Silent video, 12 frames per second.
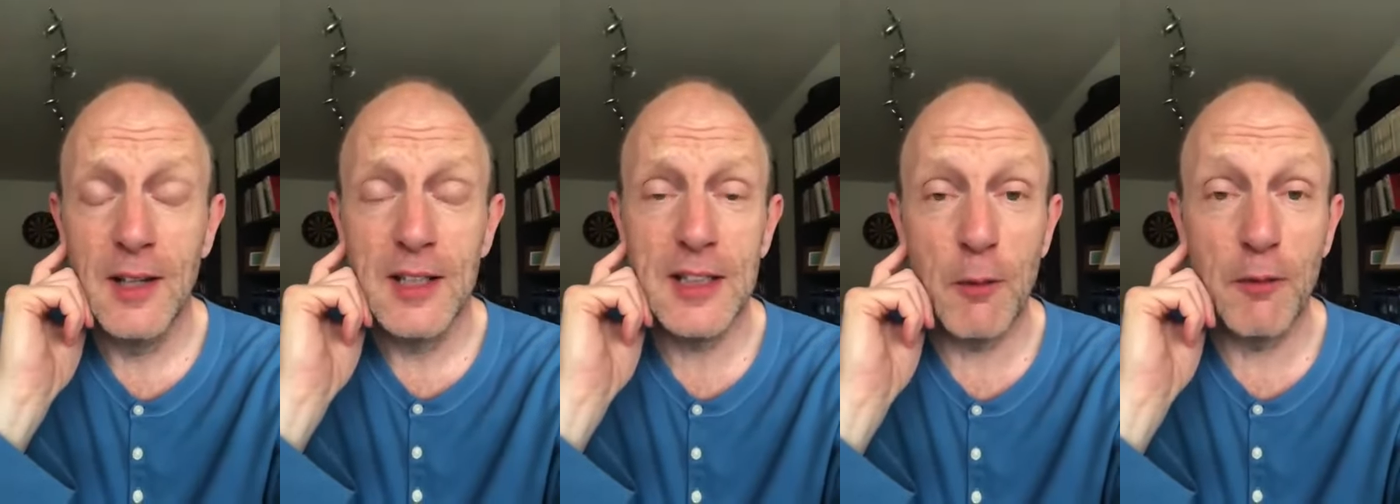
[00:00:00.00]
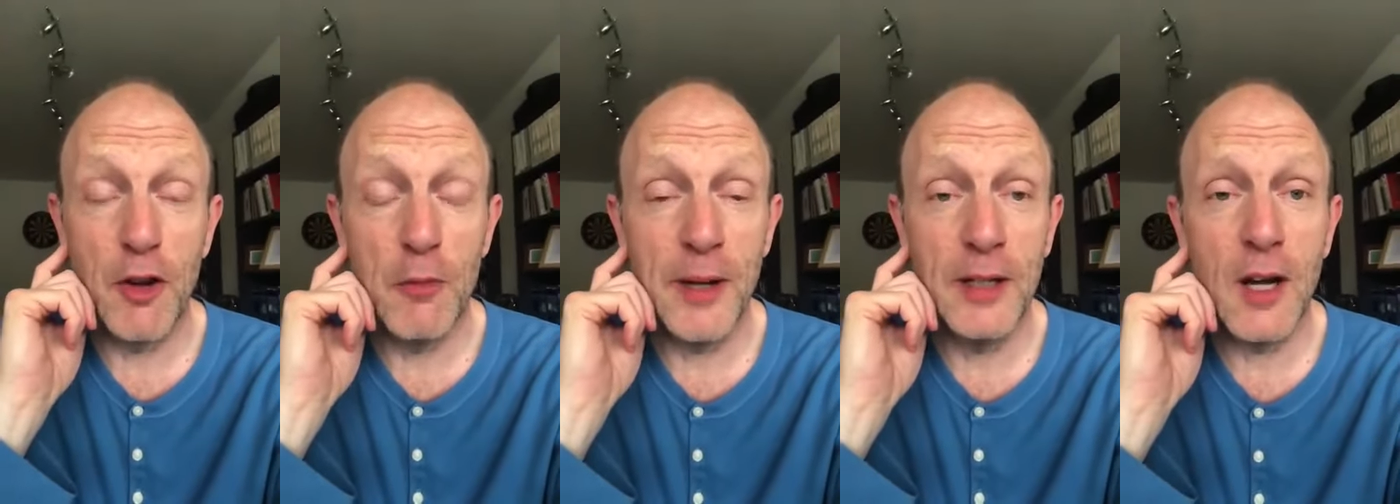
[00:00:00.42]
some of
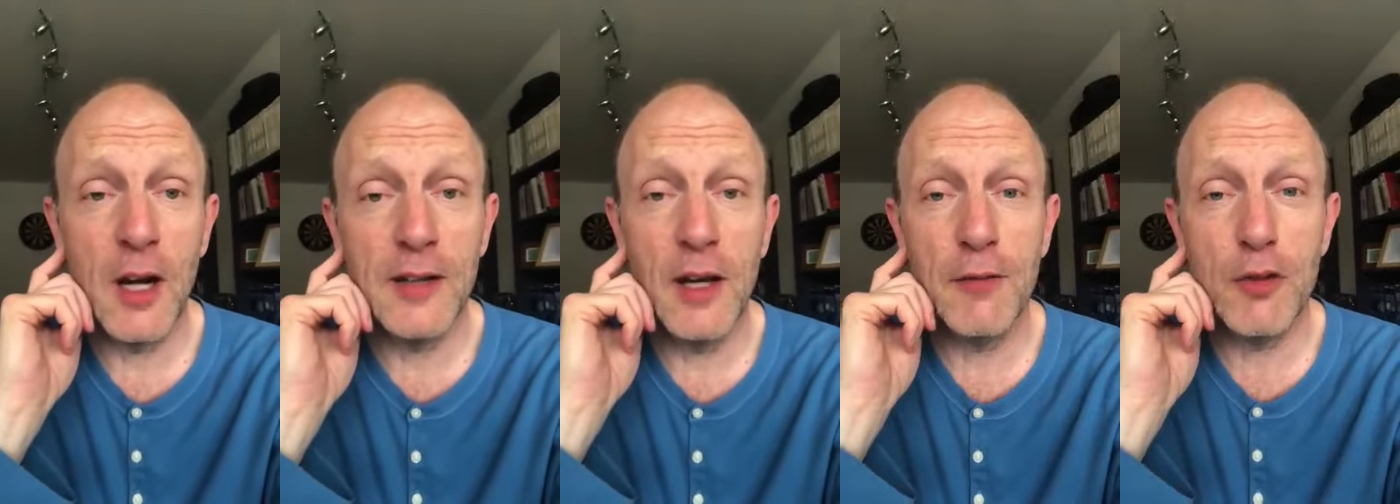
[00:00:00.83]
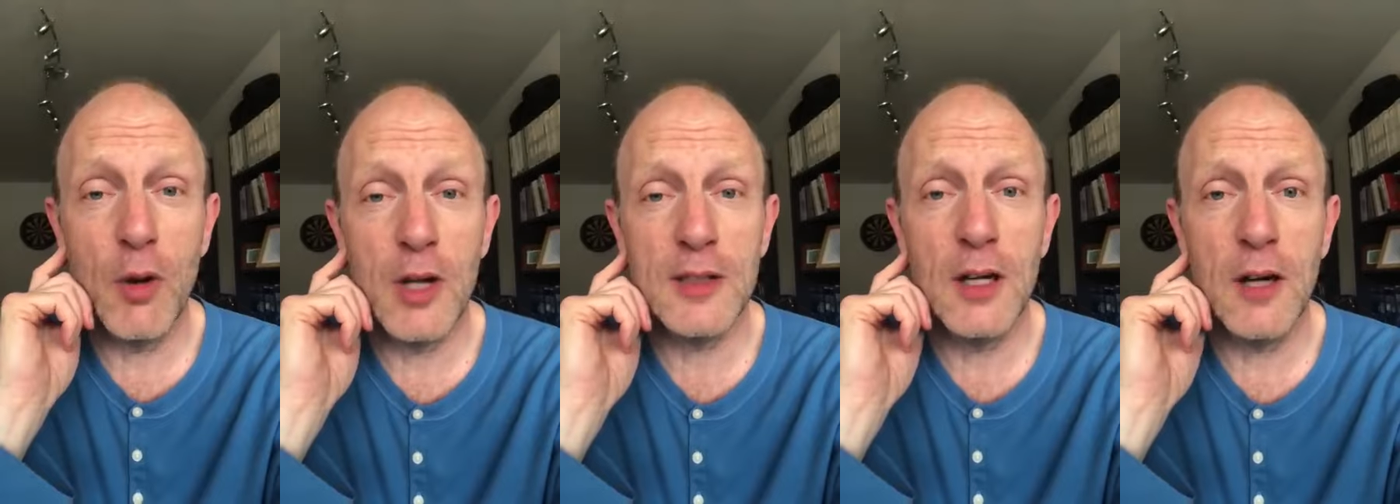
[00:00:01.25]
you have been kind enough to
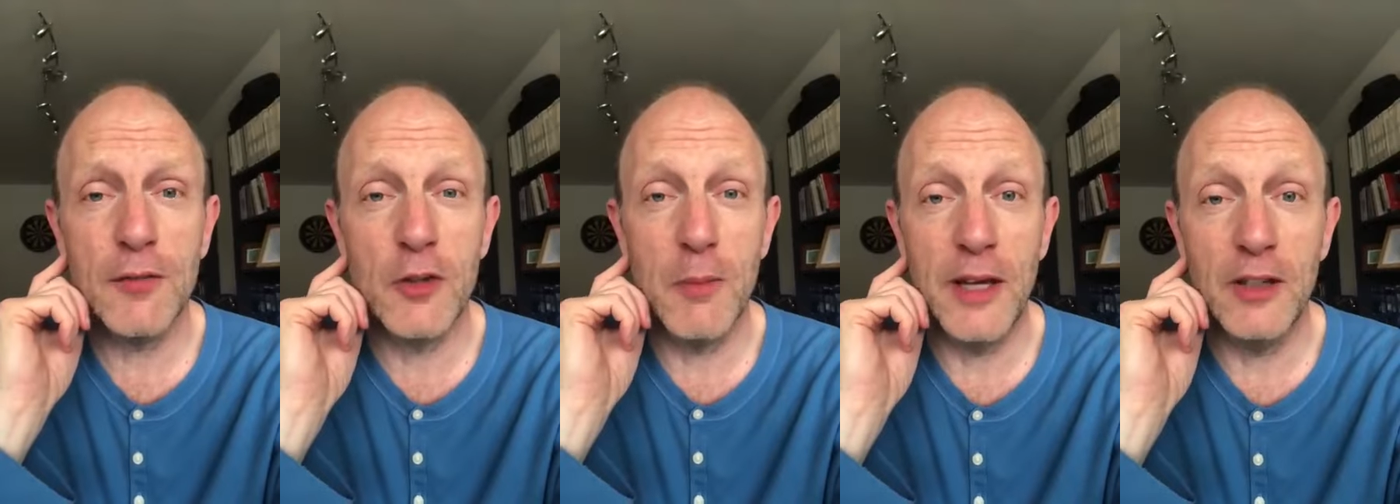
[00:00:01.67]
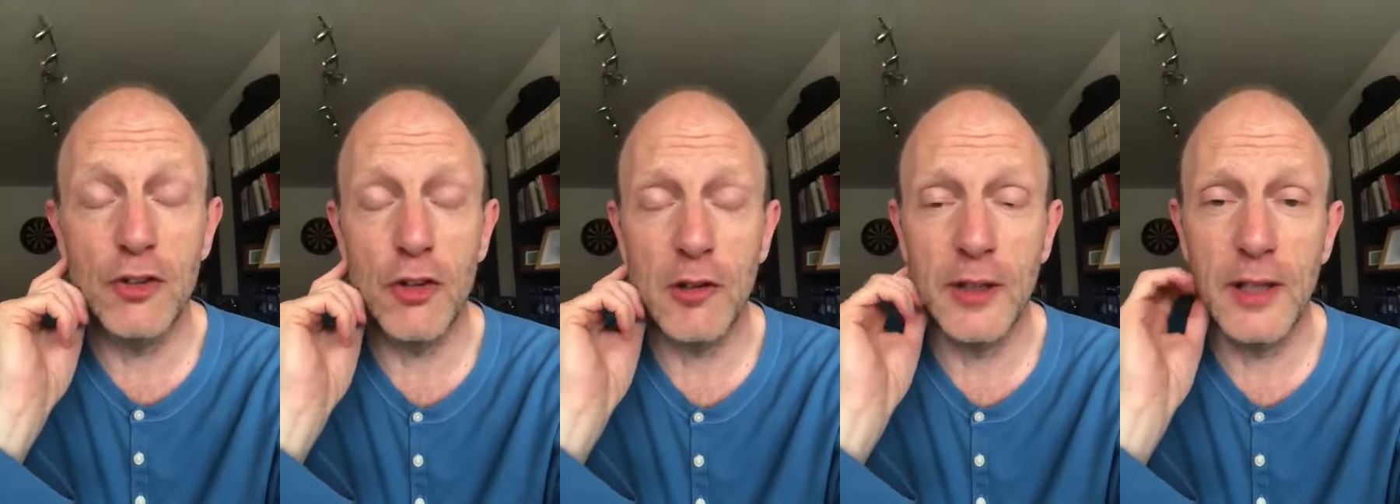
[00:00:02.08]
ask after me
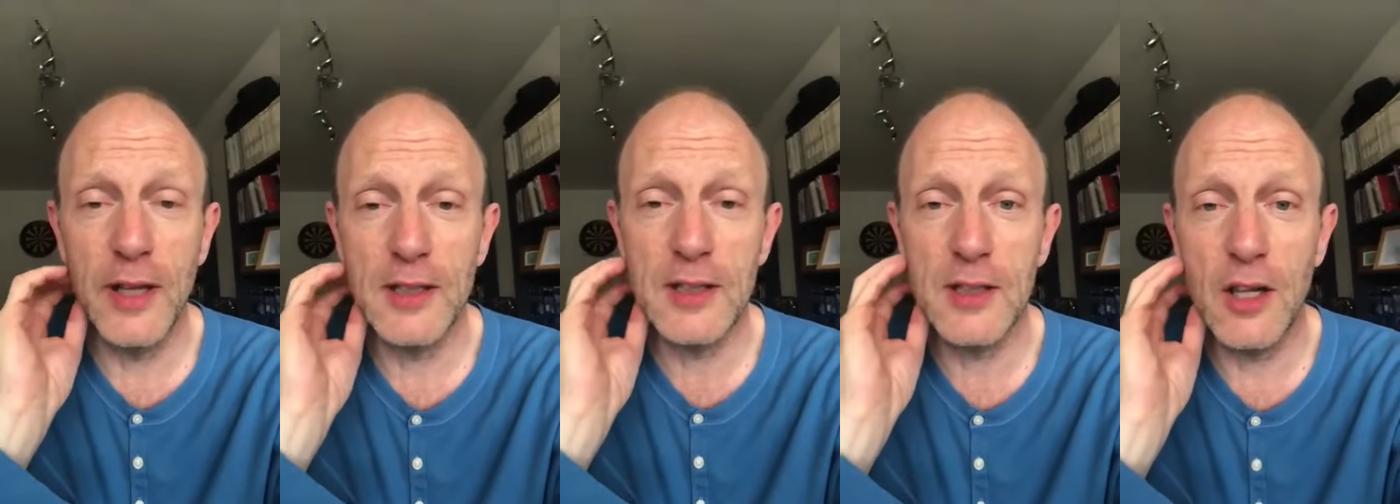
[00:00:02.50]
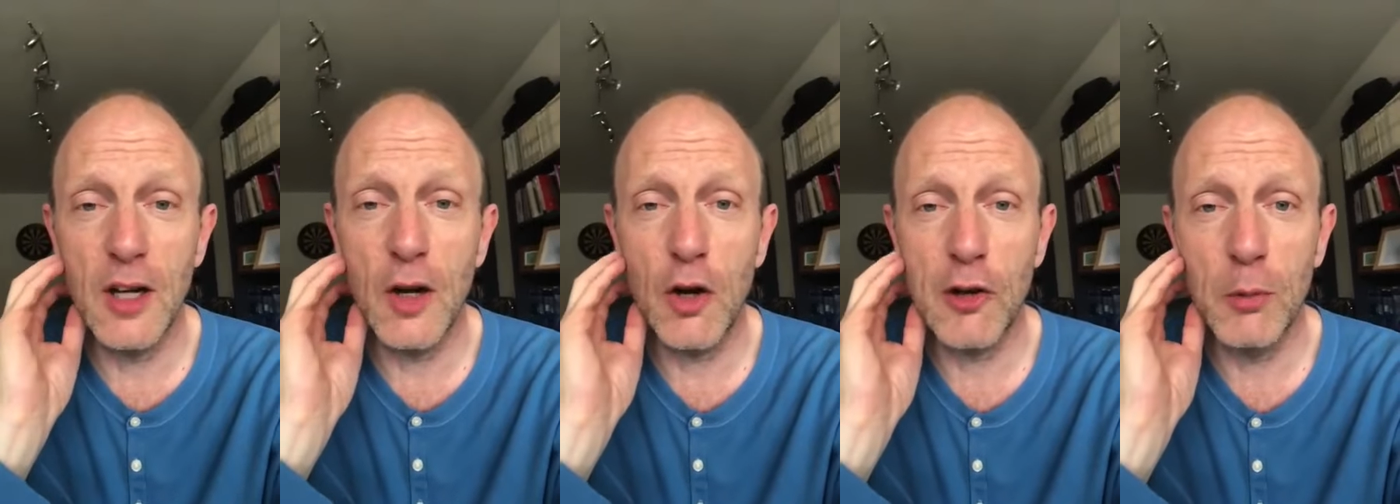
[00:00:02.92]
during this
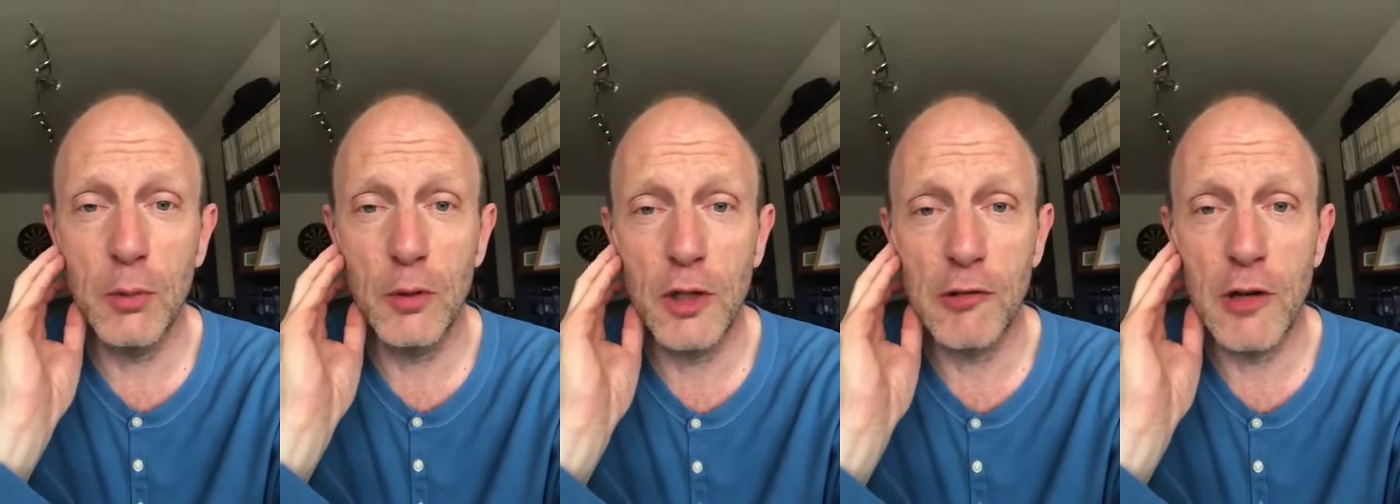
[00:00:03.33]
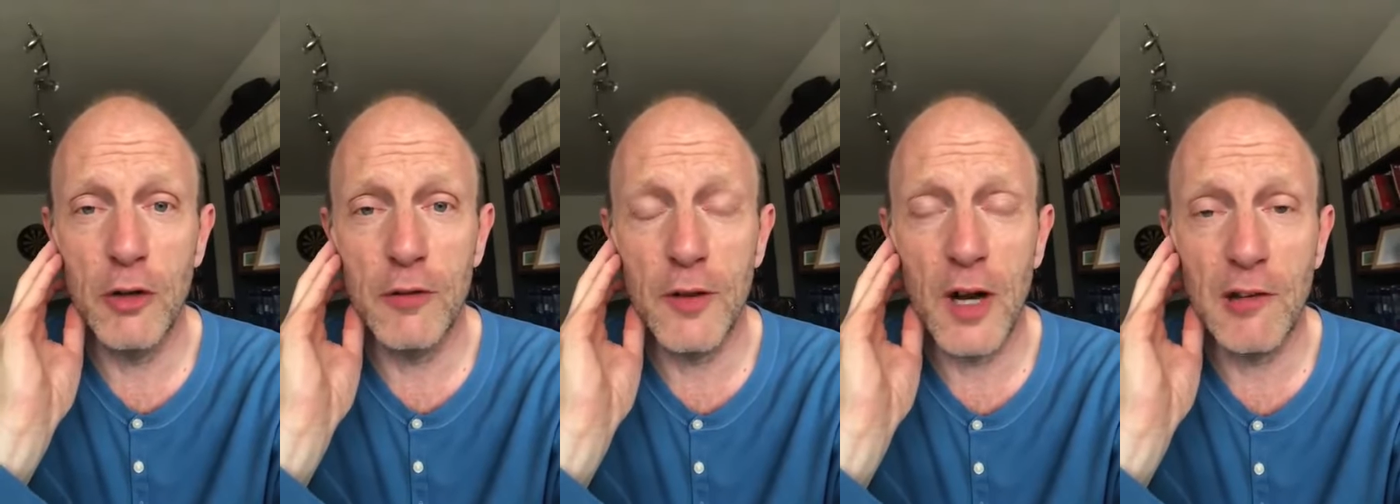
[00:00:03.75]
horrible
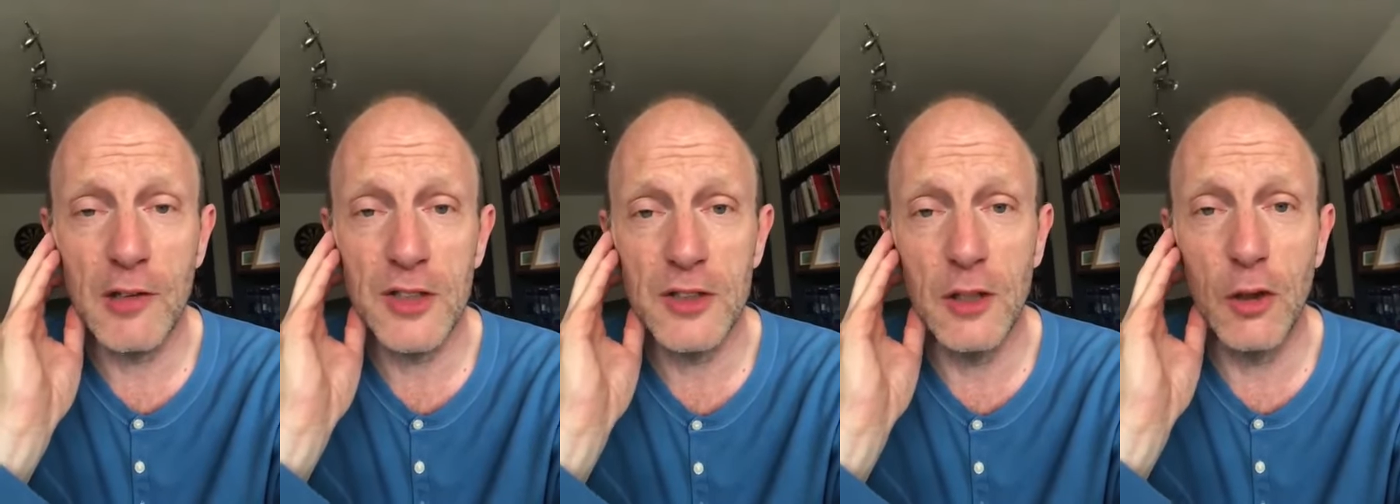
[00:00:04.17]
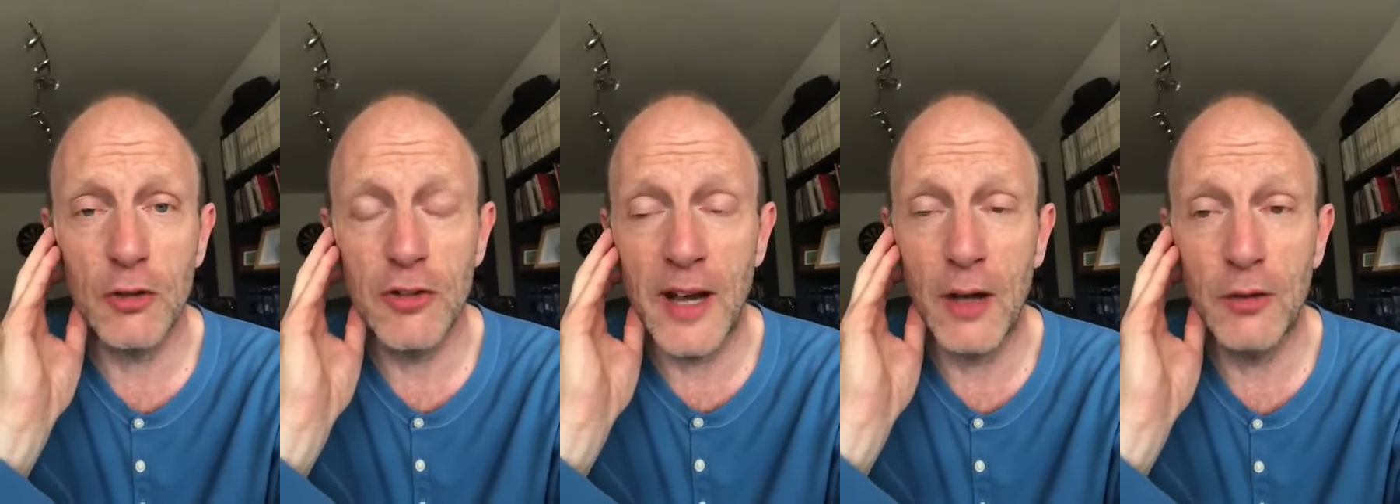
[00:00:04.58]
coronavirus, the
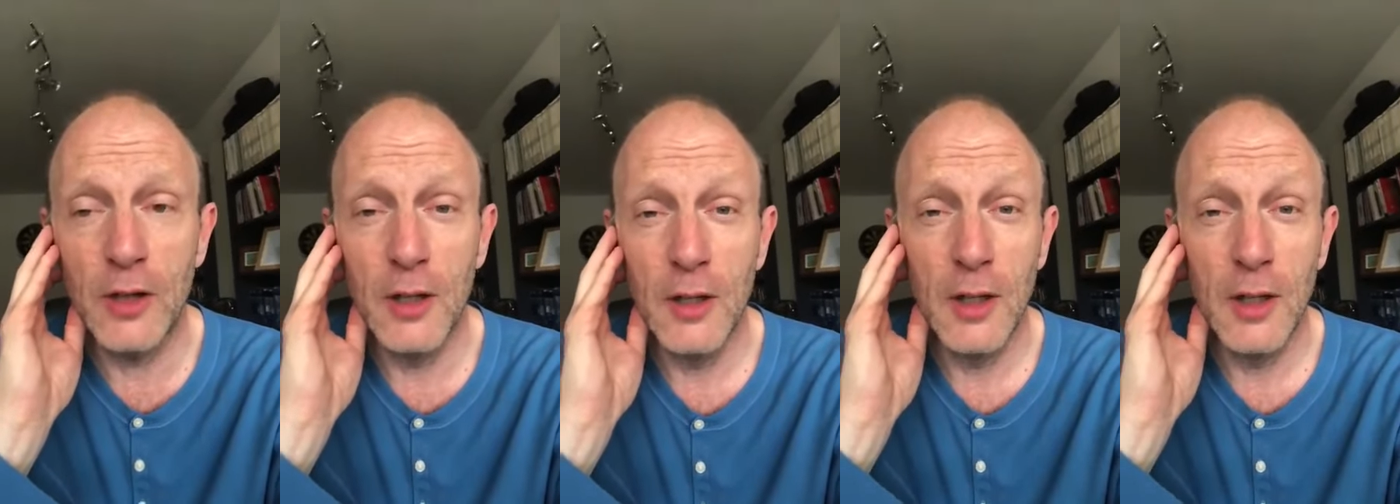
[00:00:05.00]
lockdown,